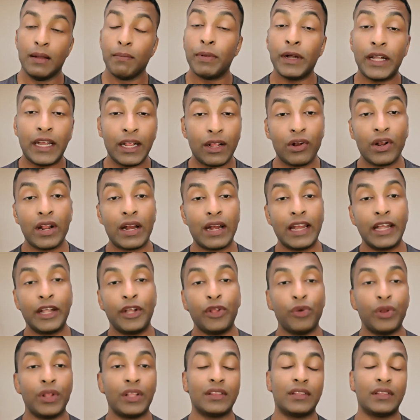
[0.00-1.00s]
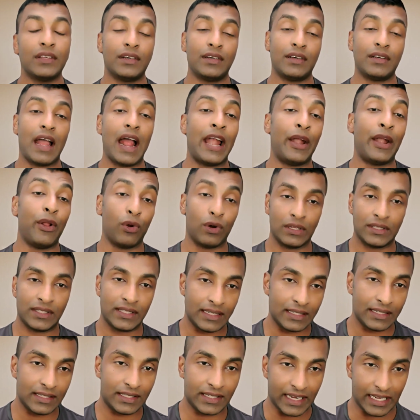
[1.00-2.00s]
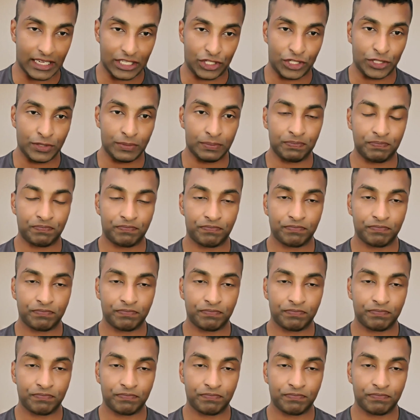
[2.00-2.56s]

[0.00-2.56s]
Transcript: particularly during the adolescent stage.